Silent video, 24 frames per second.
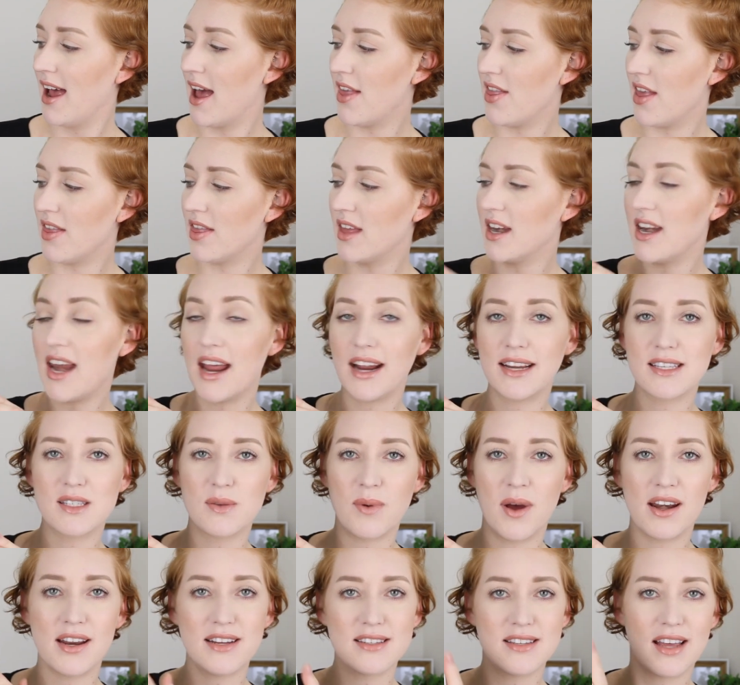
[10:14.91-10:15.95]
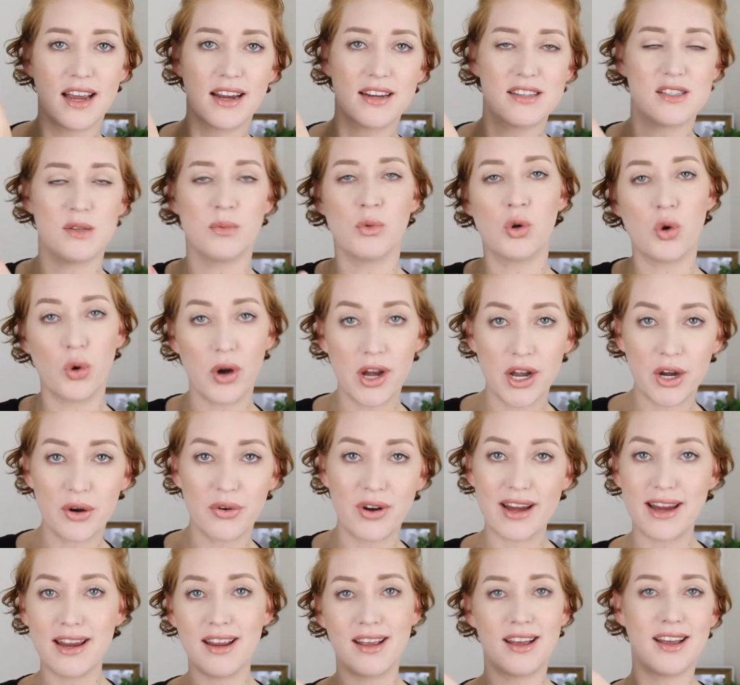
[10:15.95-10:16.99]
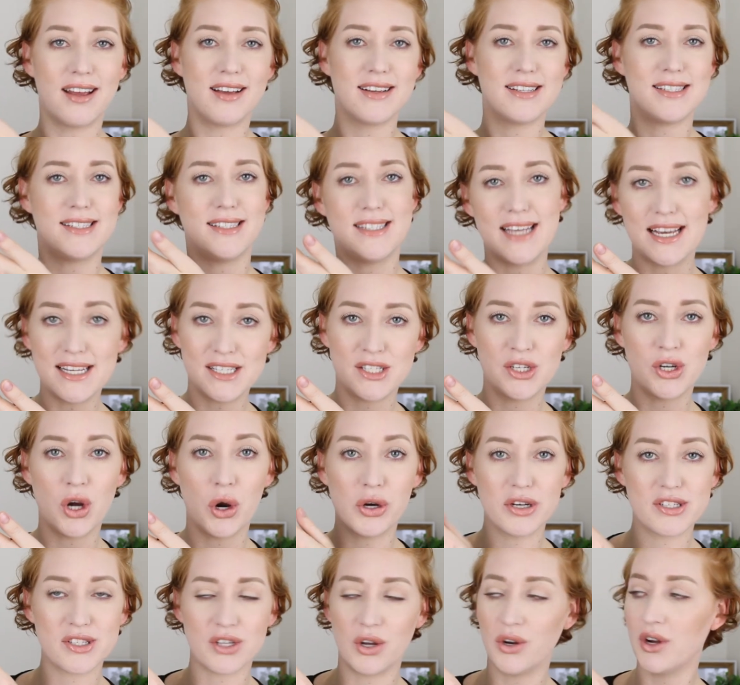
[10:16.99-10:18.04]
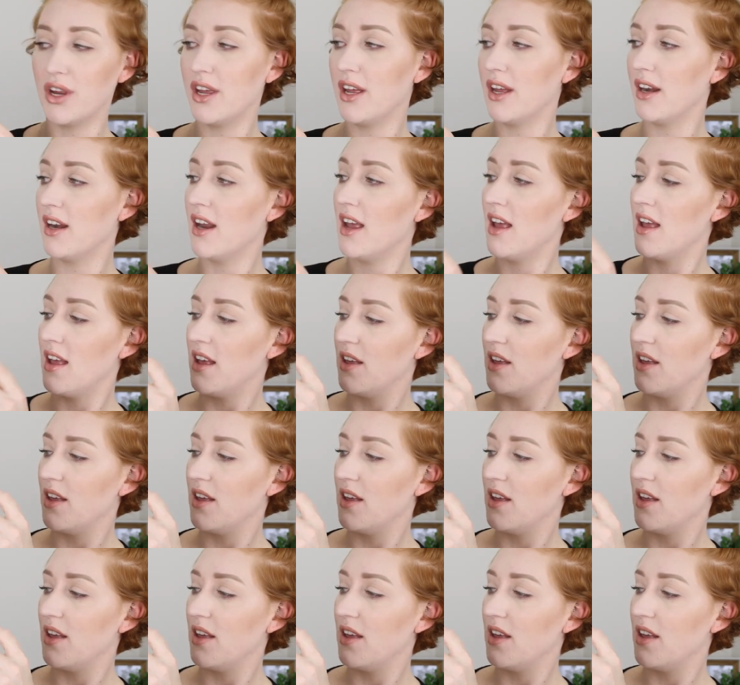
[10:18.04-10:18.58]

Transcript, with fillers: And then the next one is like some greenery, says notes on it.